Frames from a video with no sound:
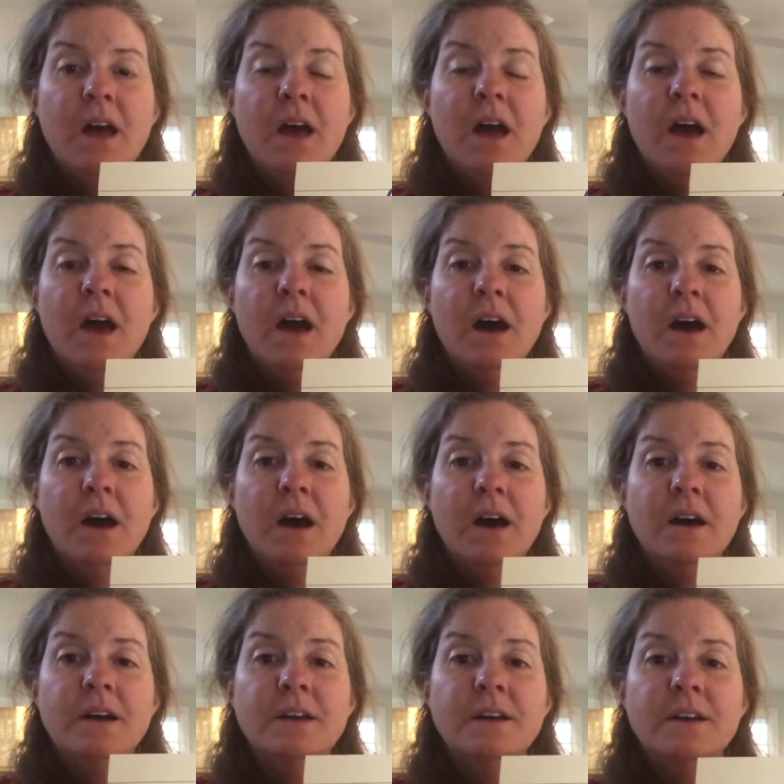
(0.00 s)
A
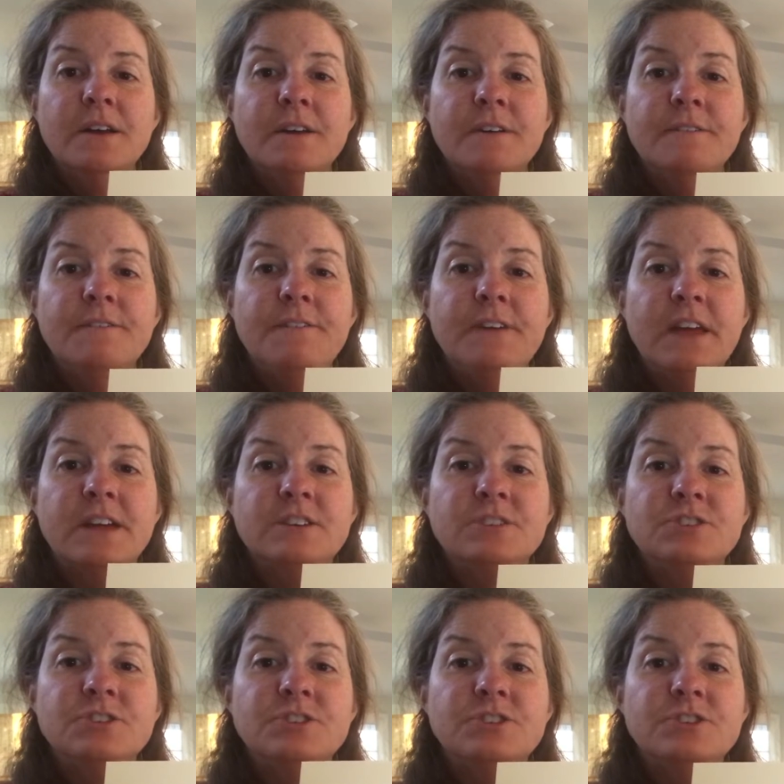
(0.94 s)

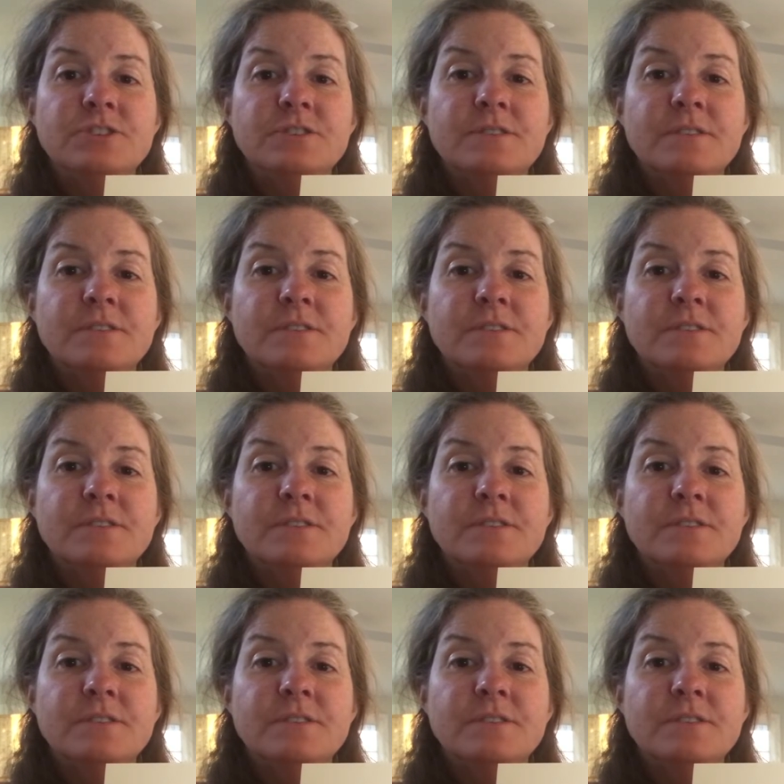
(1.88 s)
fish.